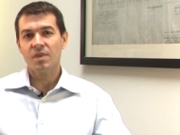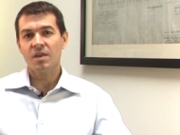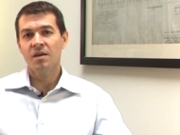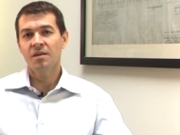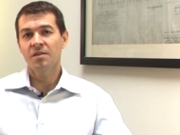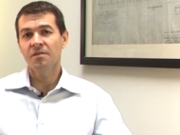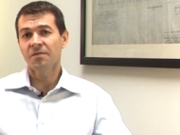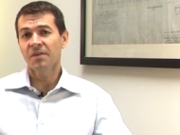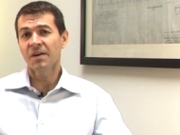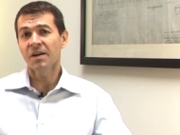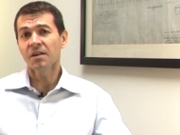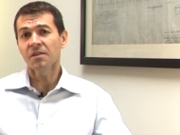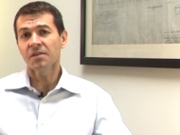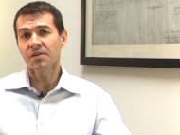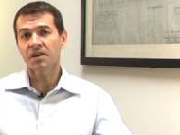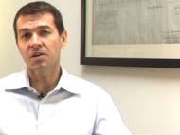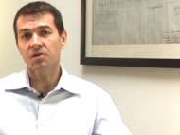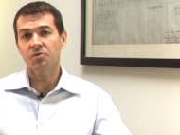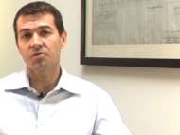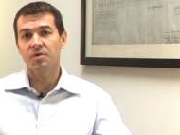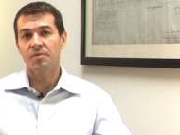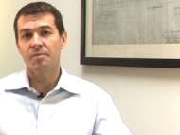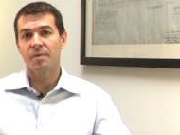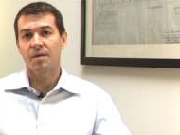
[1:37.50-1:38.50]
And the final thing
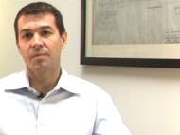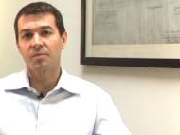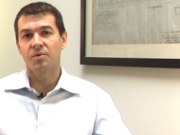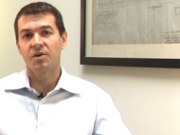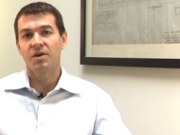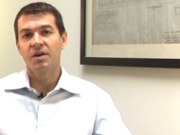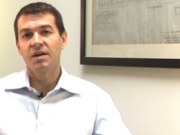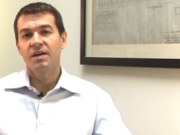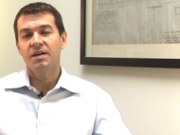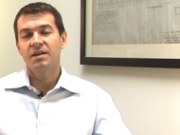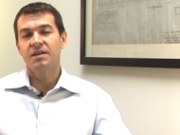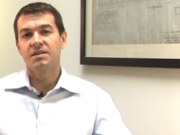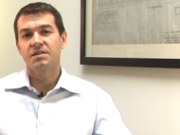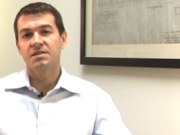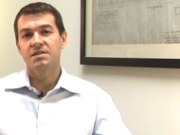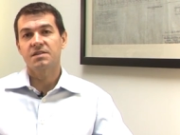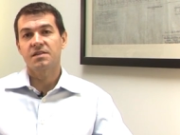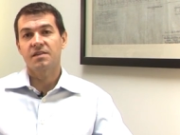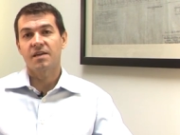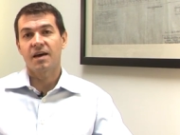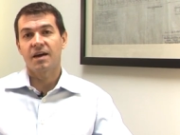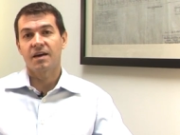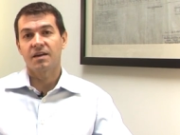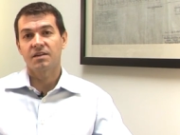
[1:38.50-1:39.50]
to remember is
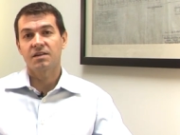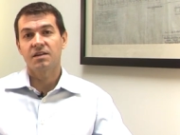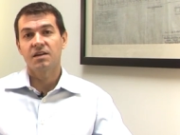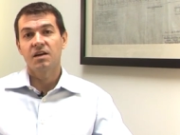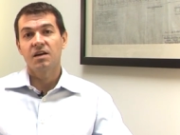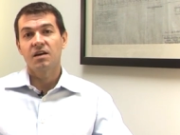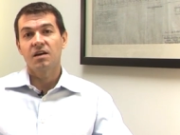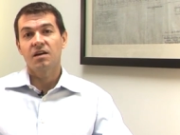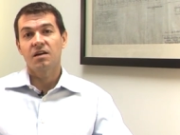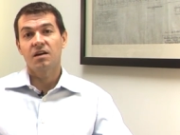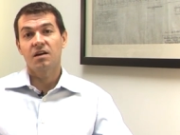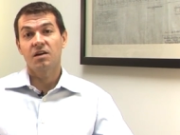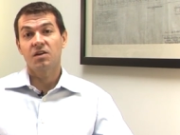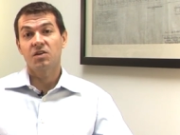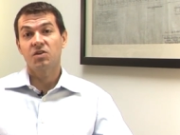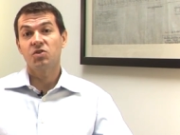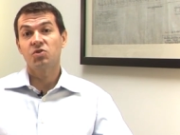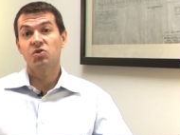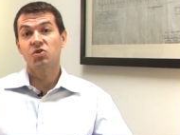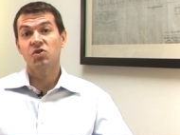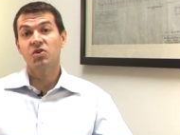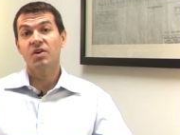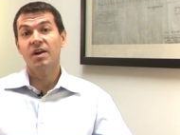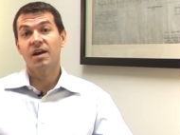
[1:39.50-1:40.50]
that uh,
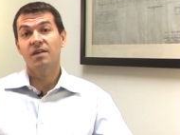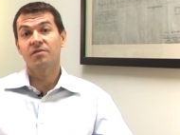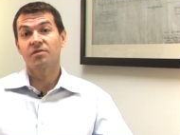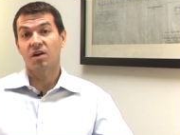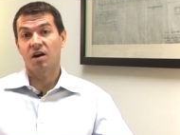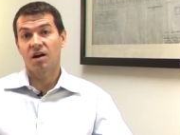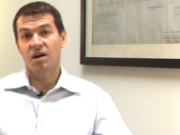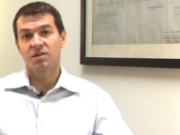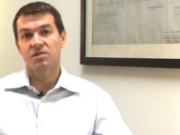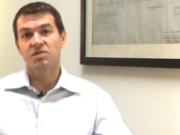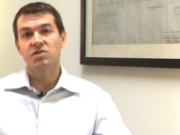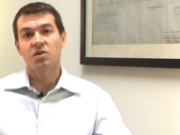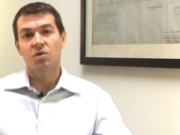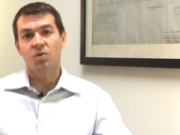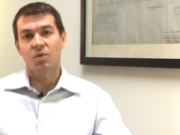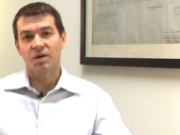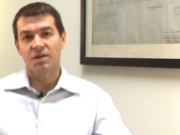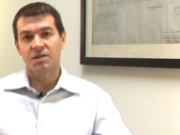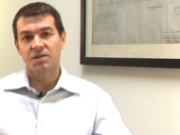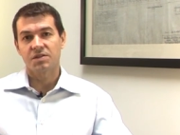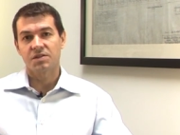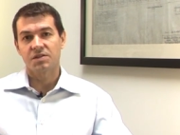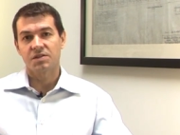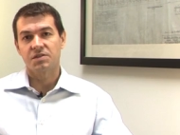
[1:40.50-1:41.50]
you should have
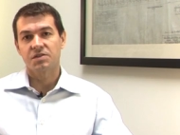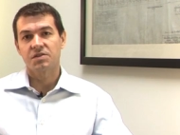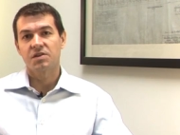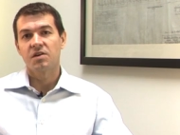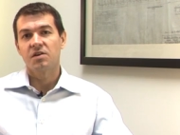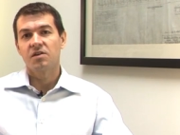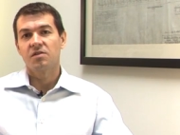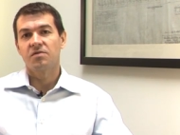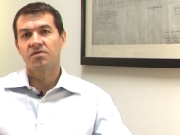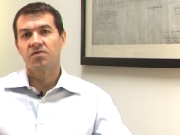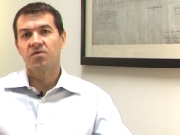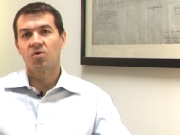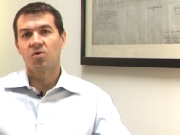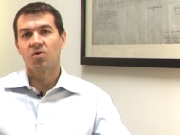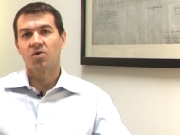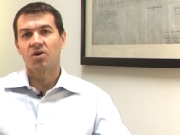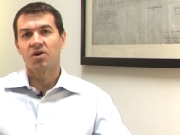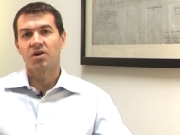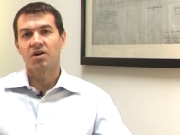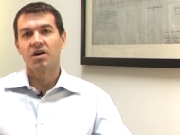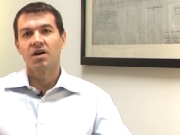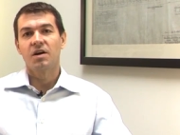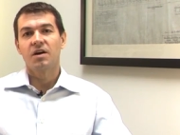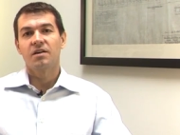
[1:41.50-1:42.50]
consequences
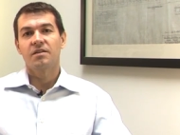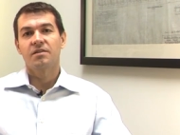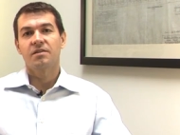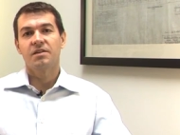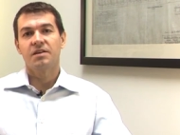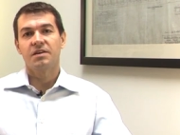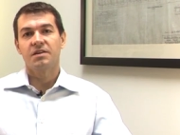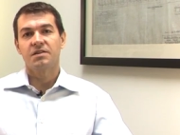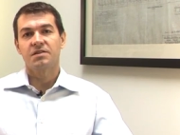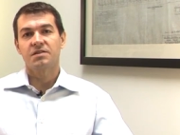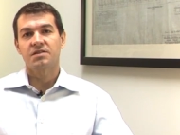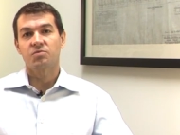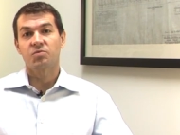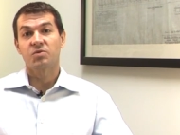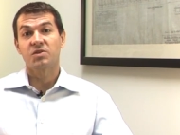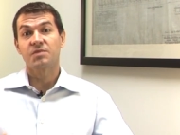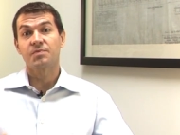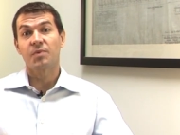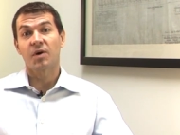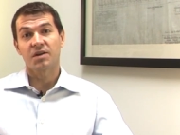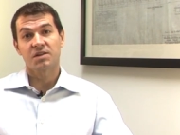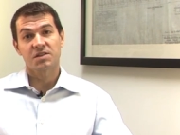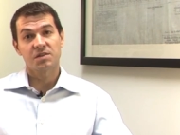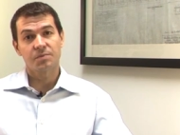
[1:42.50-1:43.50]
for these
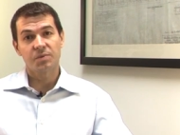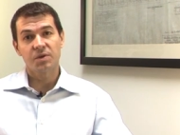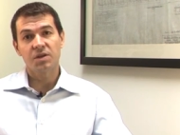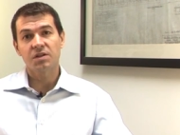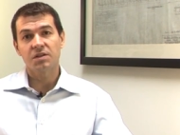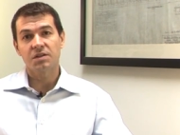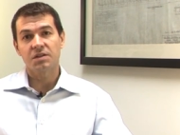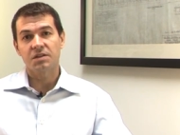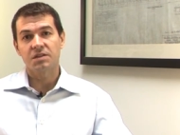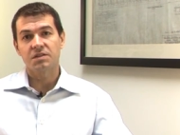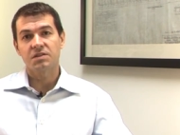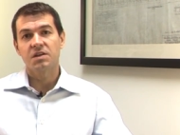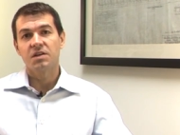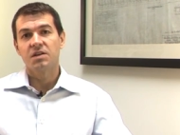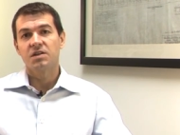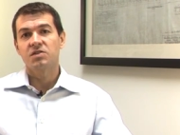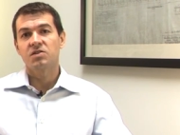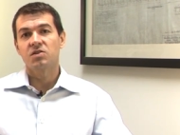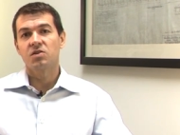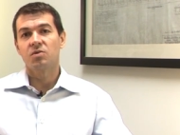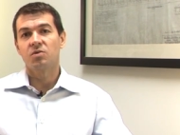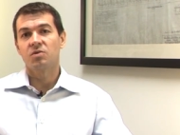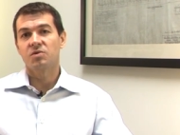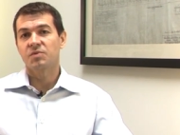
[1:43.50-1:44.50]
responsibilities.
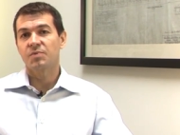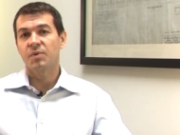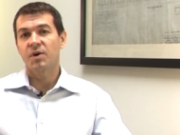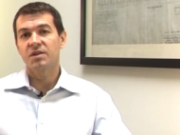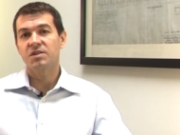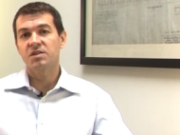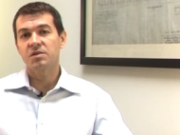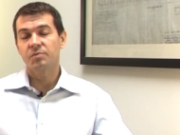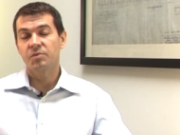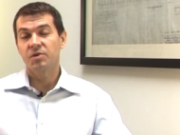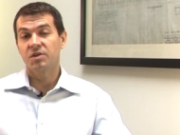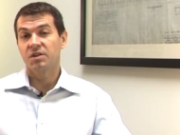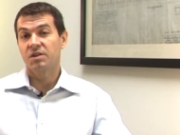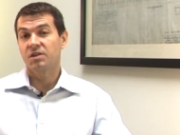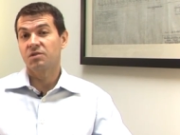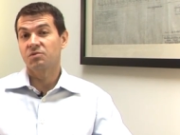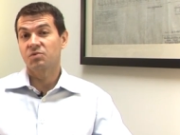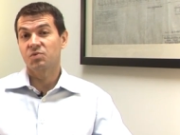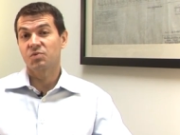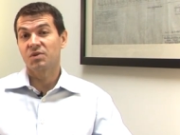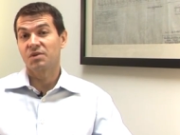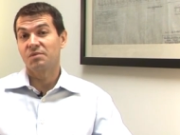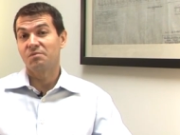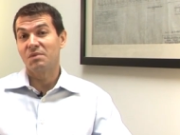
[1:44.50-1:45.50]
So responsibility
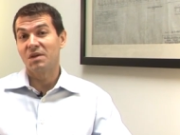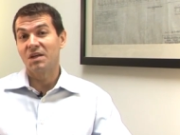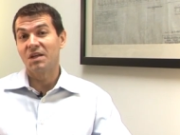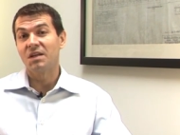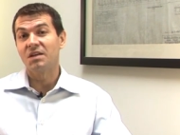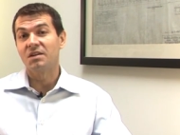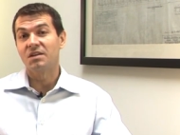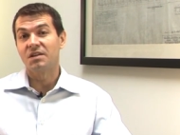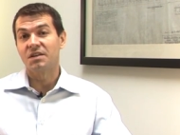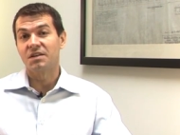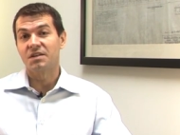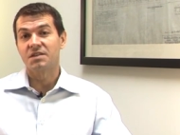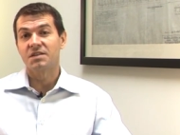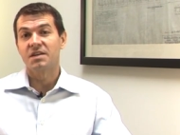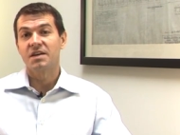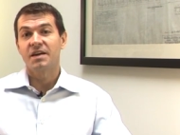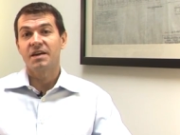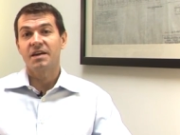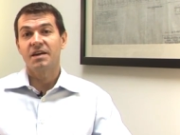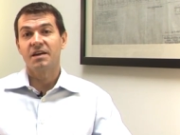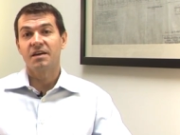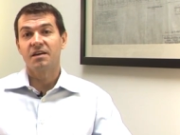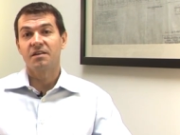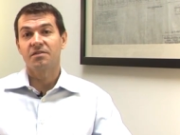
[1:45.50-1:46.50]
is really meaningless
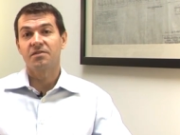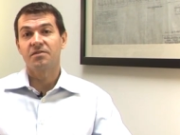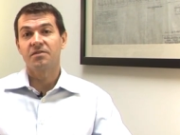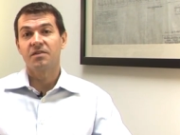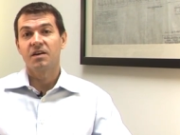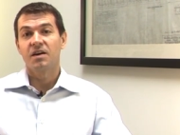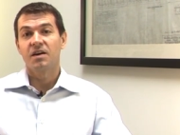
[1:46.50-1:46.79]
if,